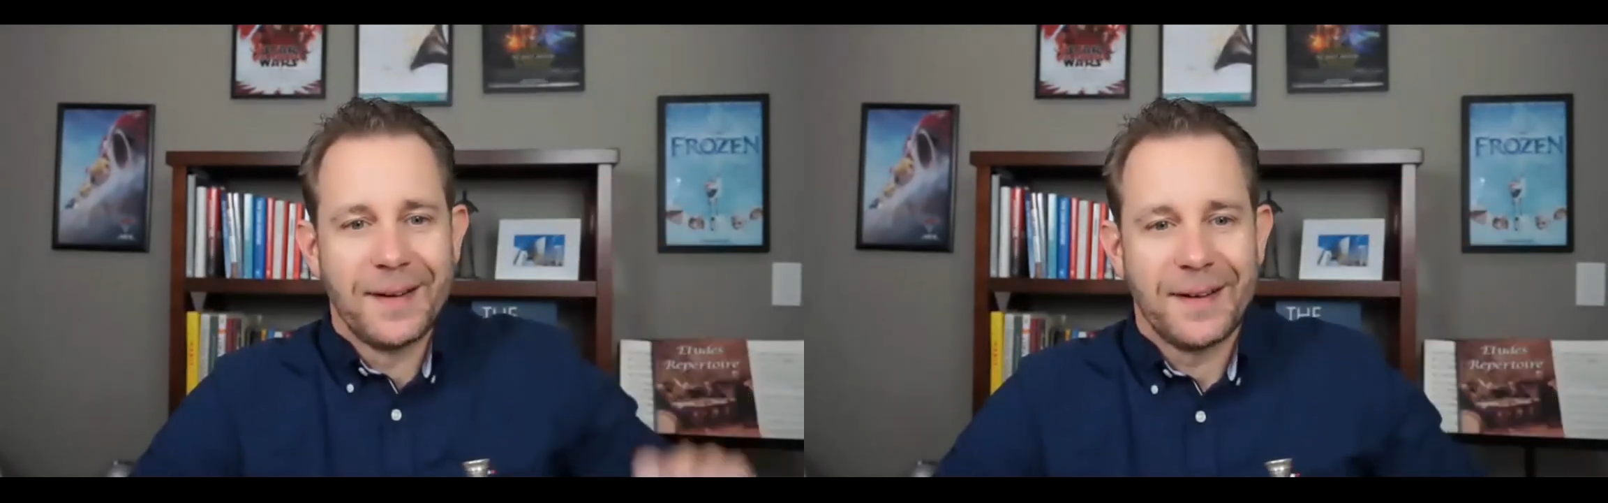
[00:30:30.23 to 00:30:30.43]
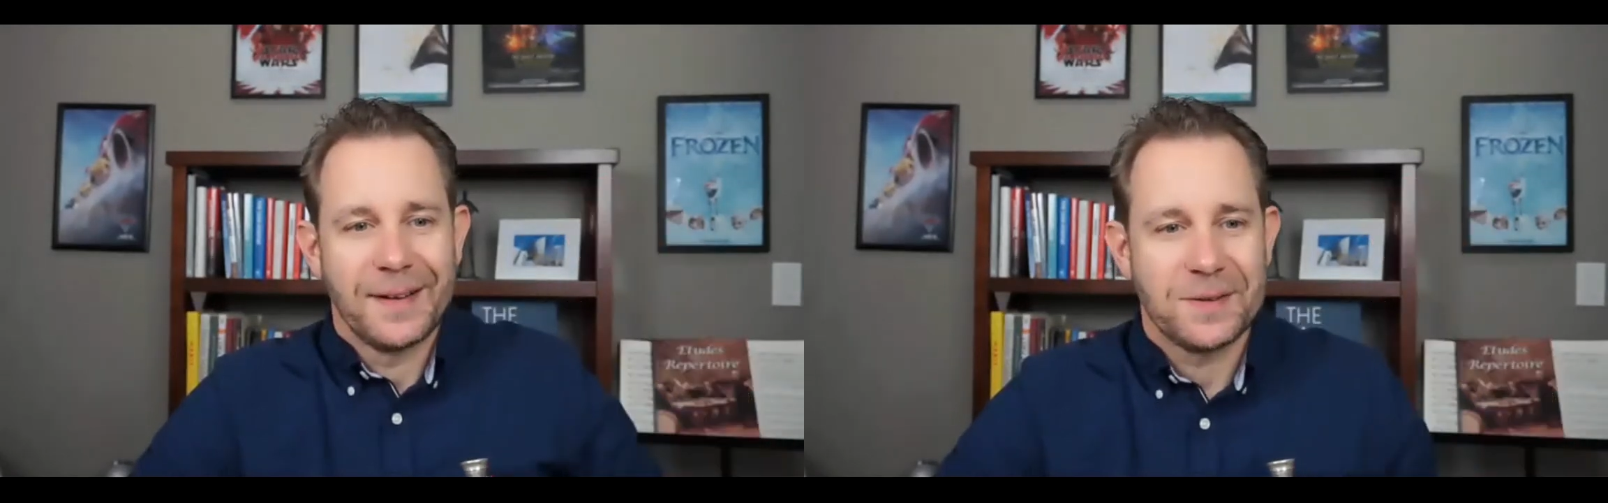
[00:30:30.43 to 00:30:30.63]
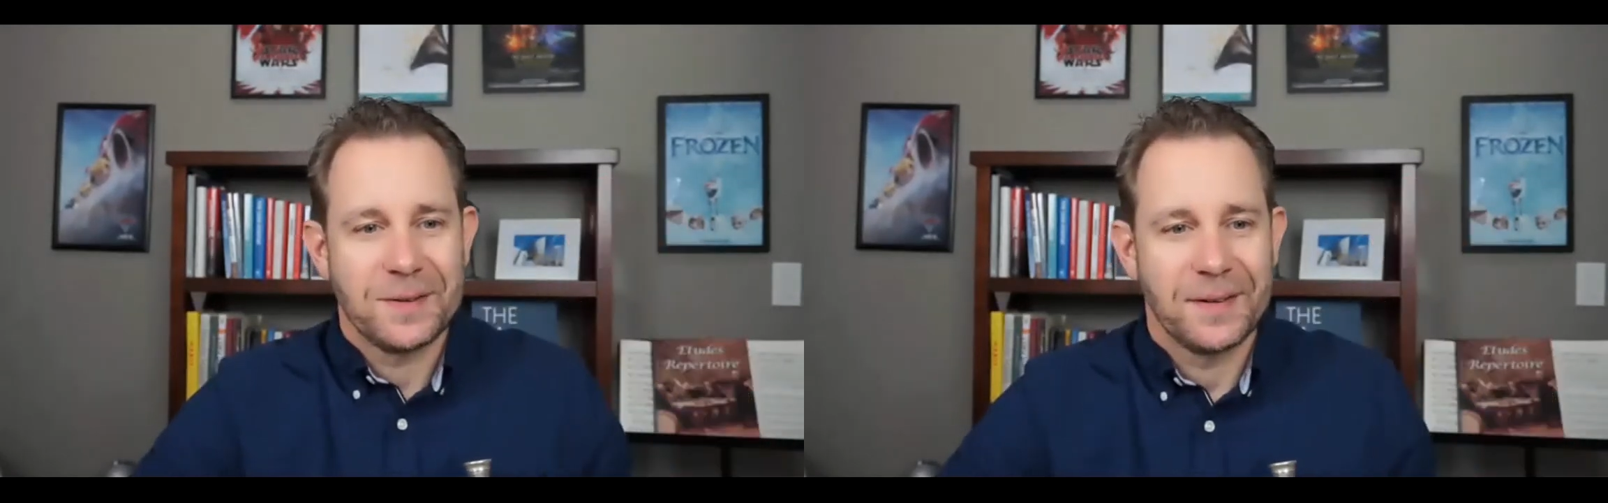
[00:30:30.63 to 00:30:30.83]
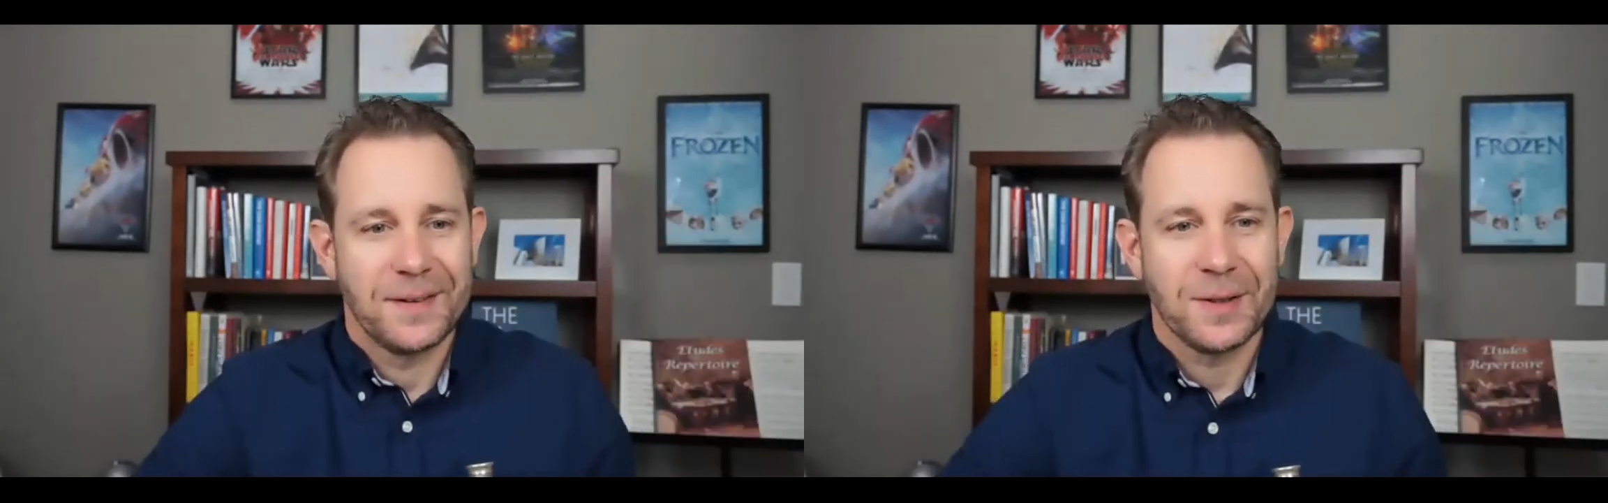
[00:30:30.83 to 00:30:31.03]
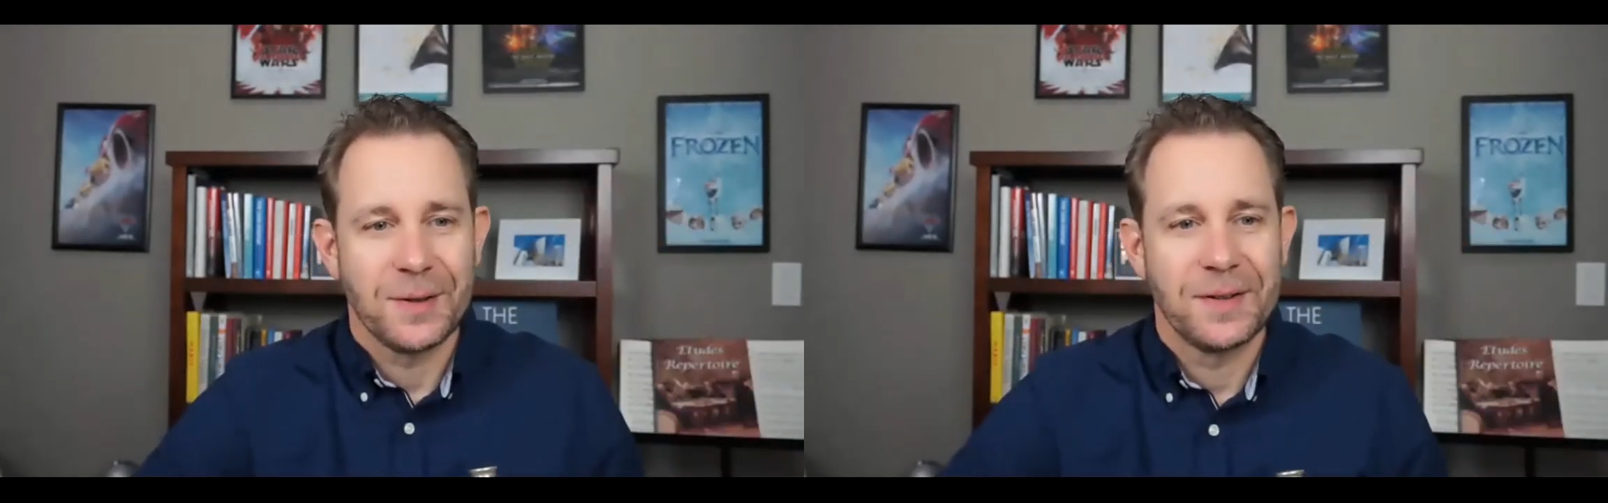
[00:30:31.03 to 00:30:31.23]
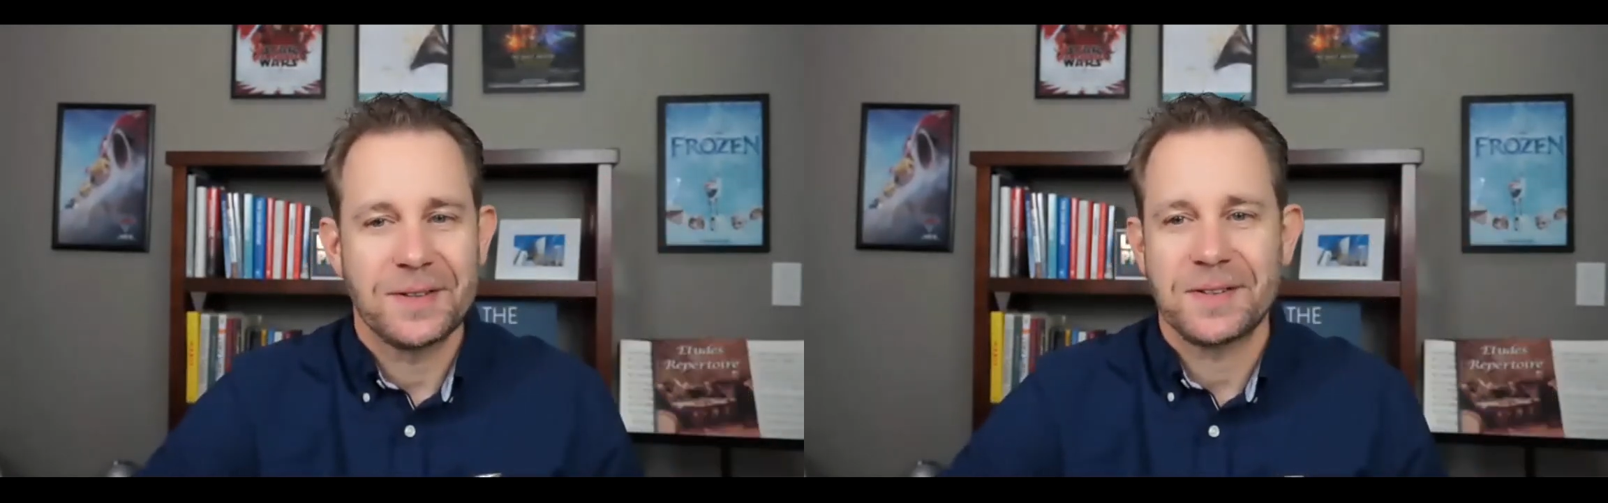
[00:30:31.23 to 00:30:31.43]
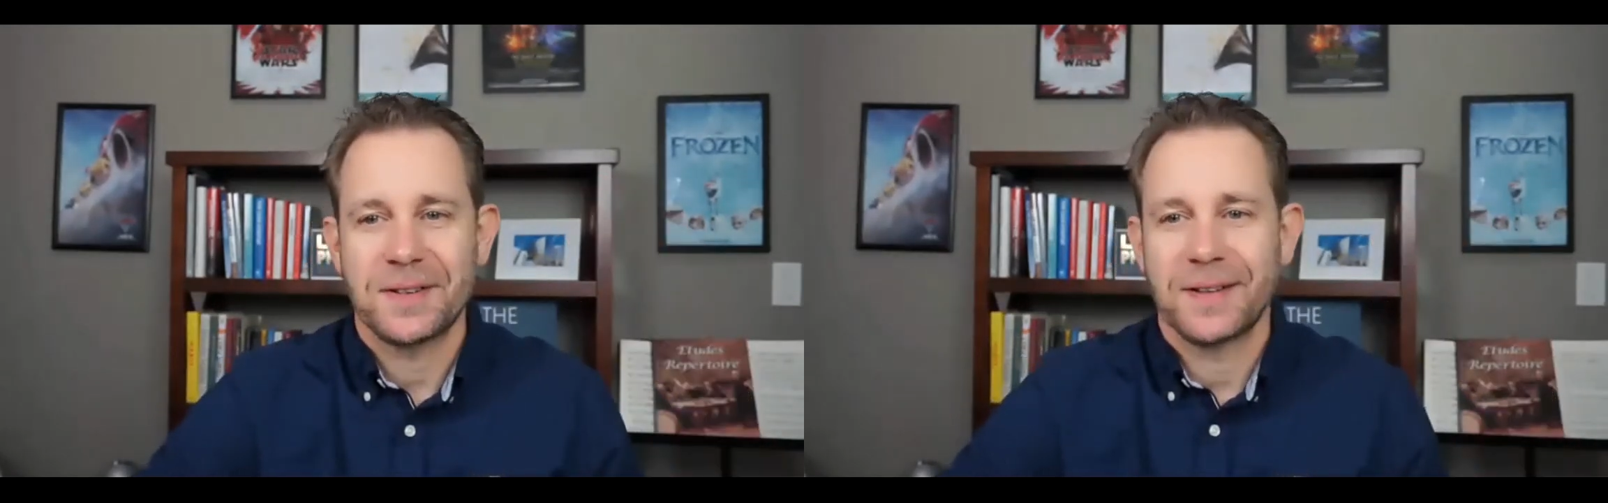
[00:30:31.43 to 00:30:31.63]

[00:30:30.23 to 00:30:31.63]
There's, so this is,